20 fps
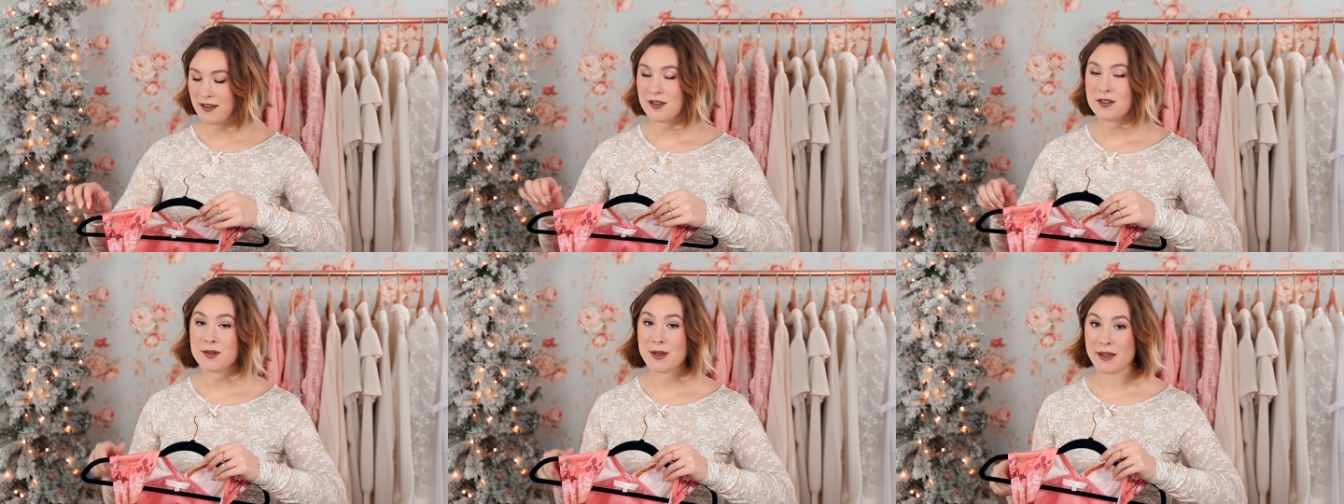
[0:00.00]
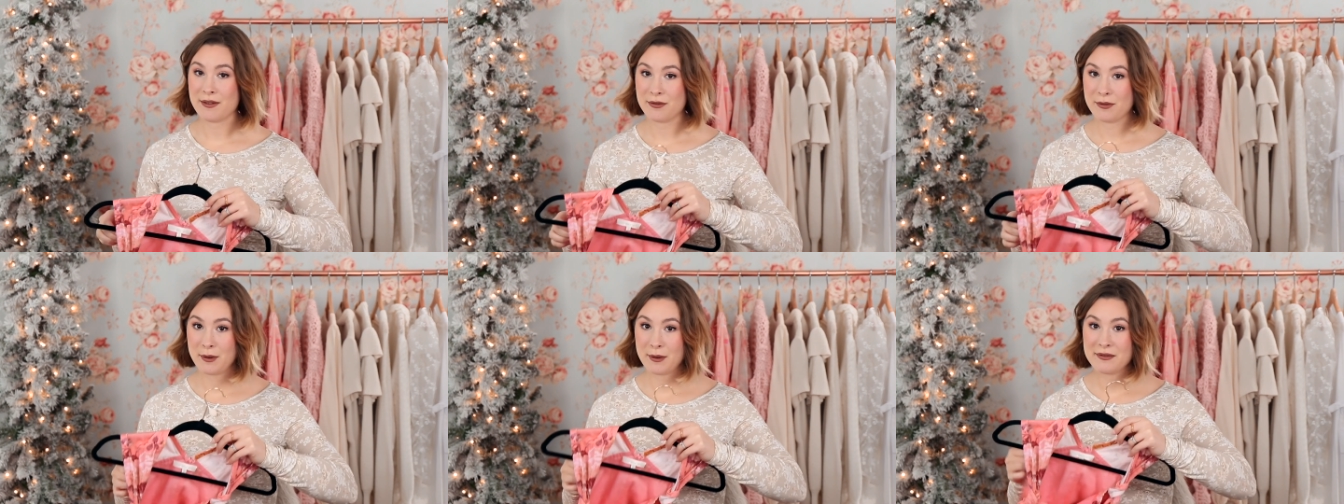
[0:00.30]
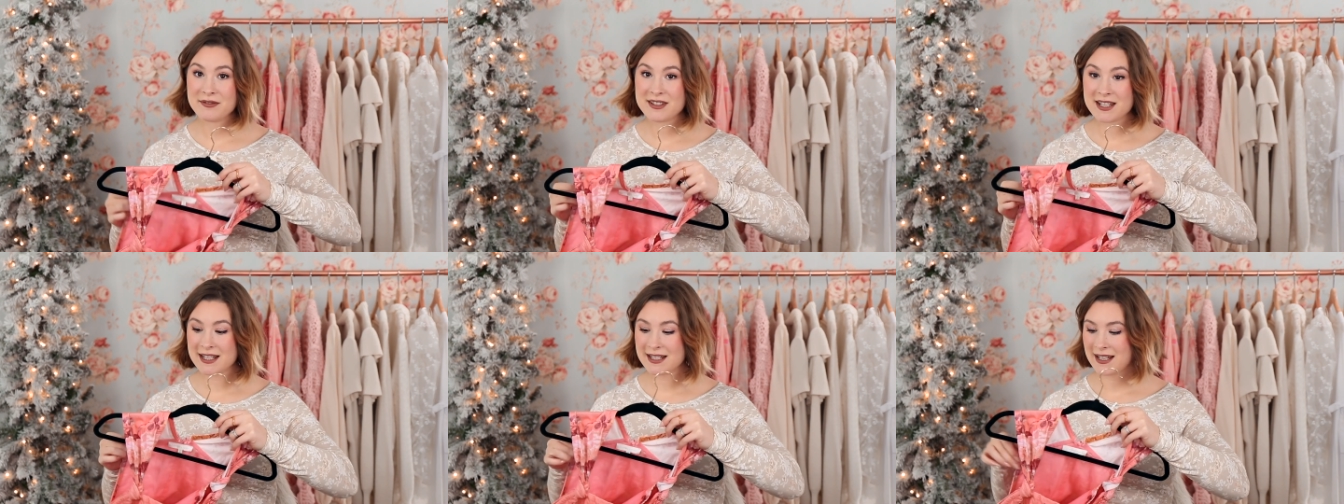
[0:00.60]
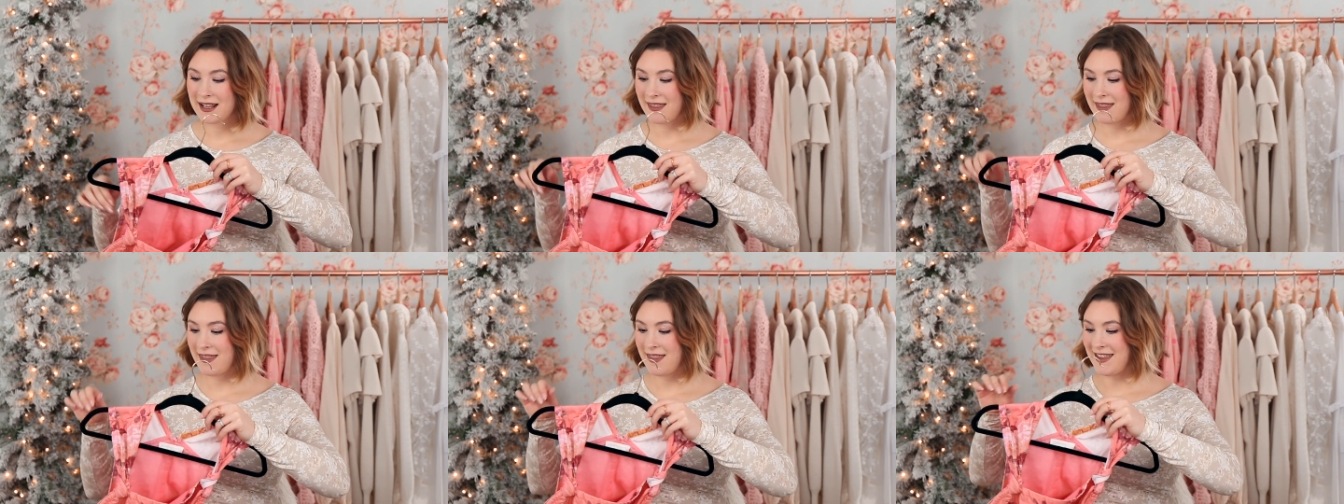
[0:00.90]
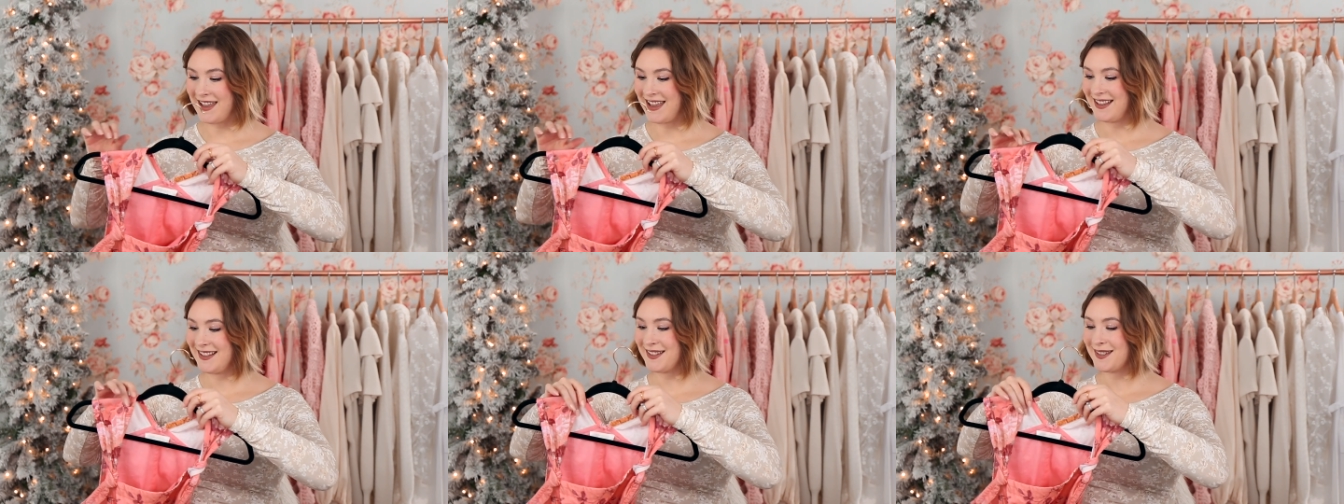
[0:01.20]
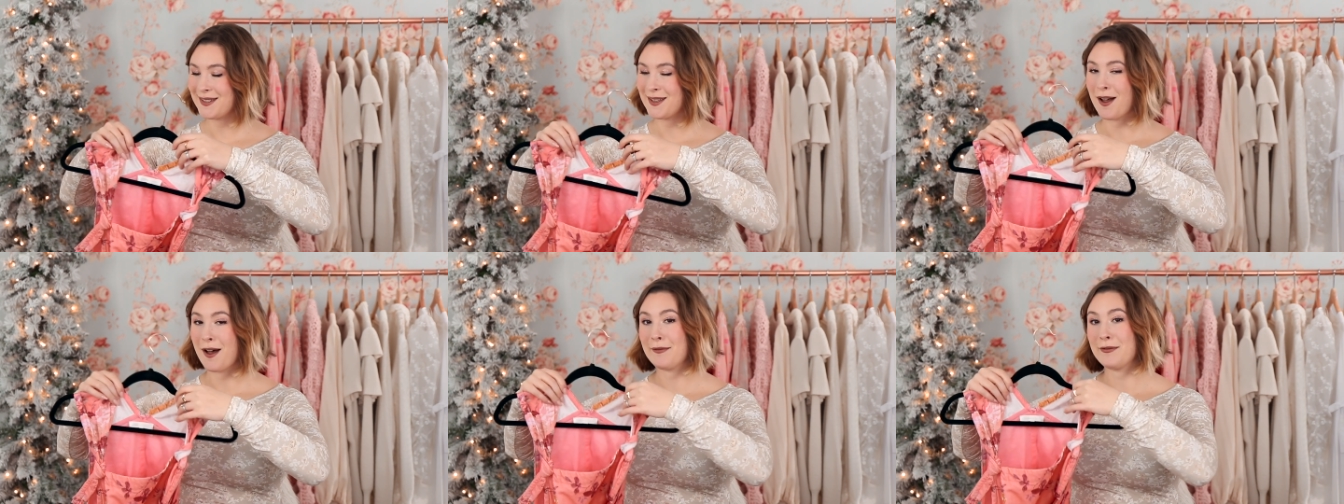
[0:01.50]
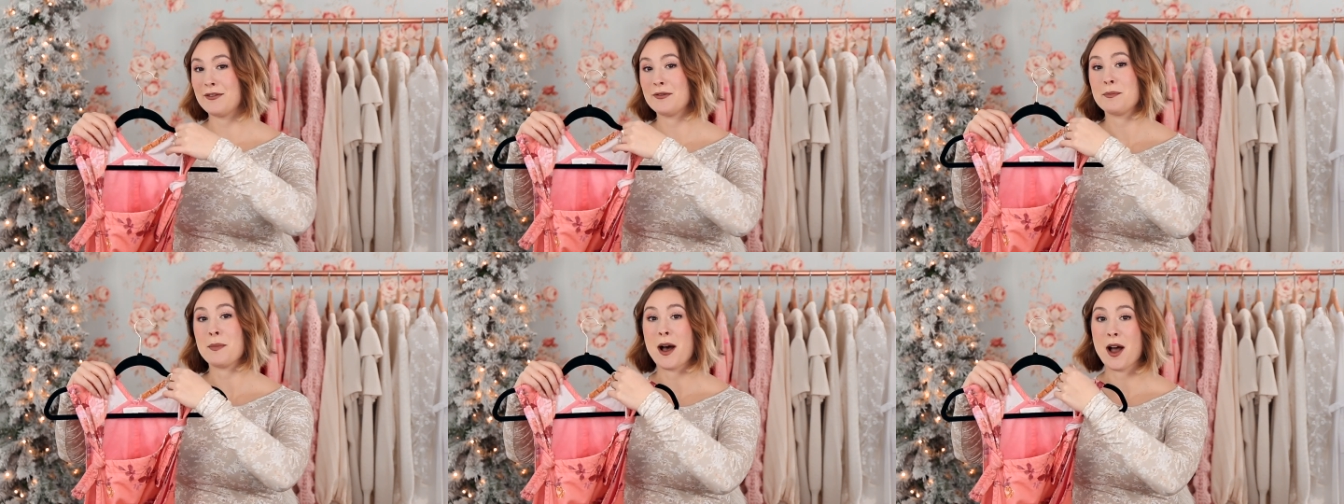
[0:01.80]
So I thrifted this off
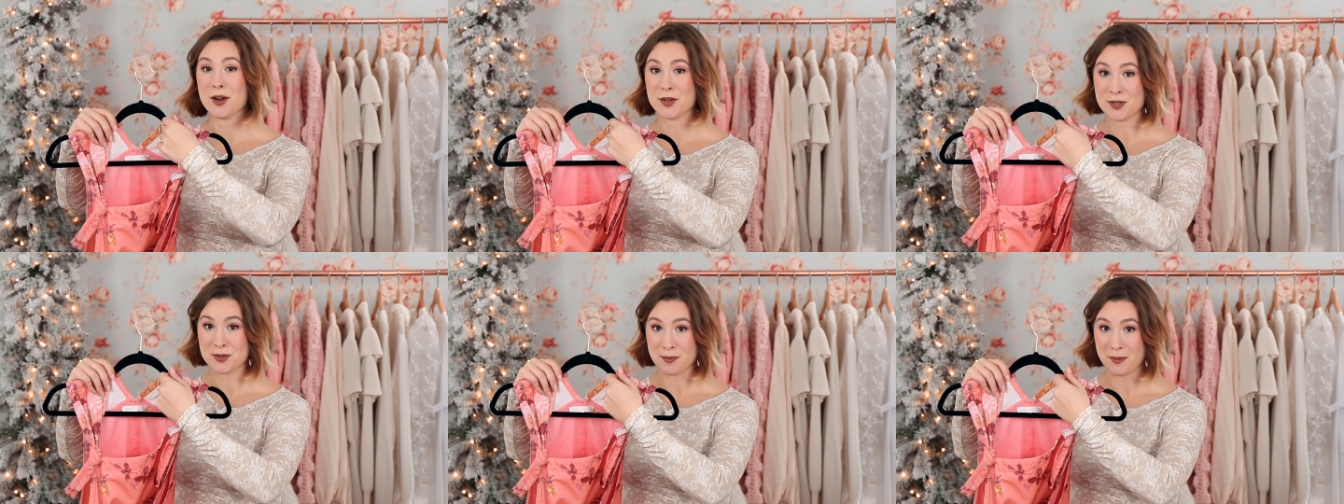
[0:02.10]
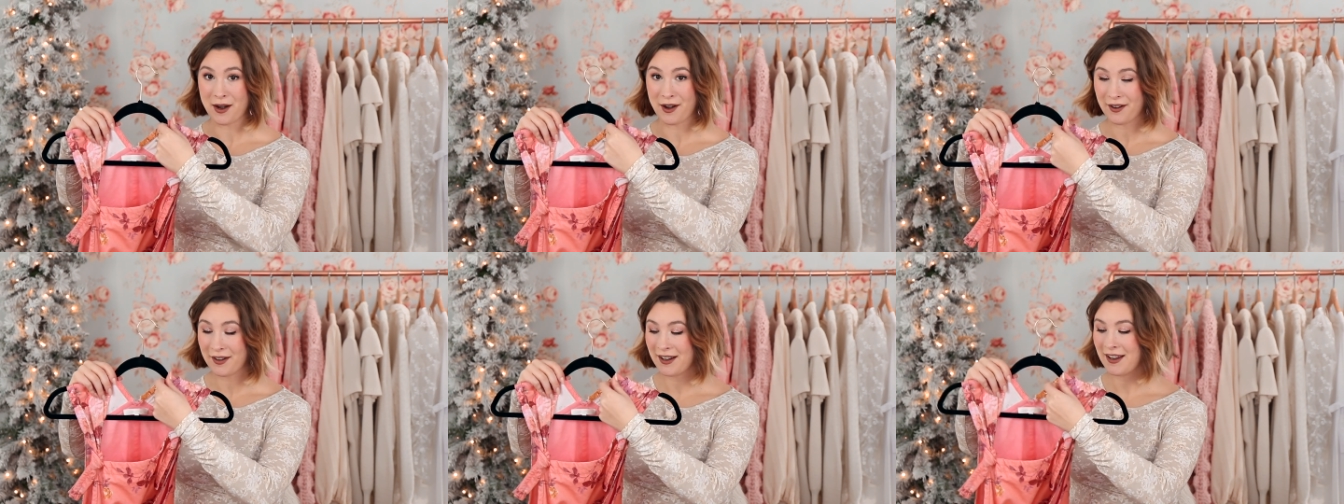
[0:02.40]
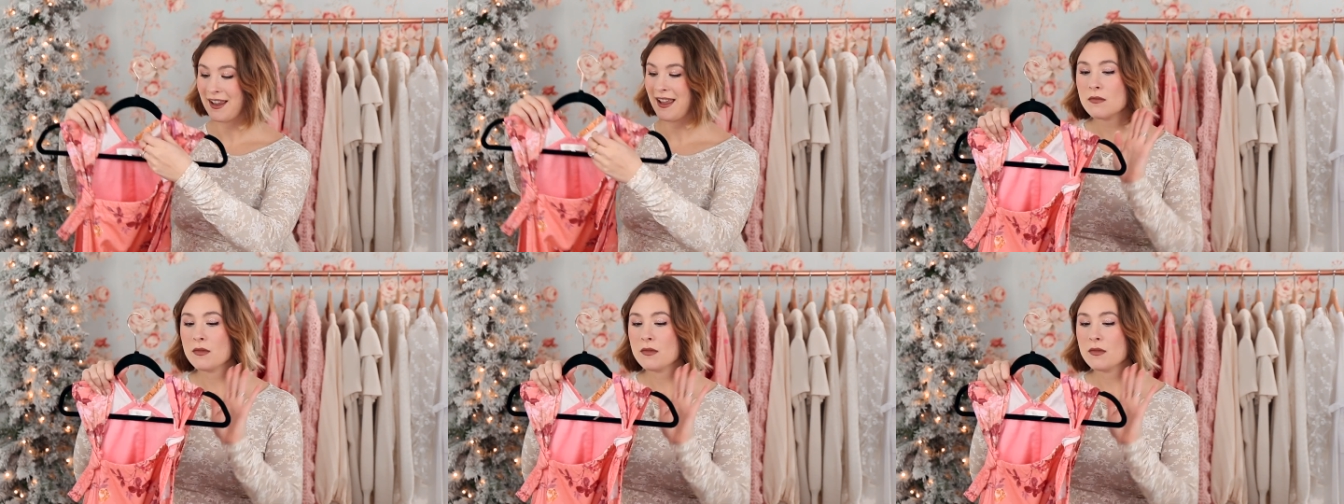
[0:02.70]
of Poshmark.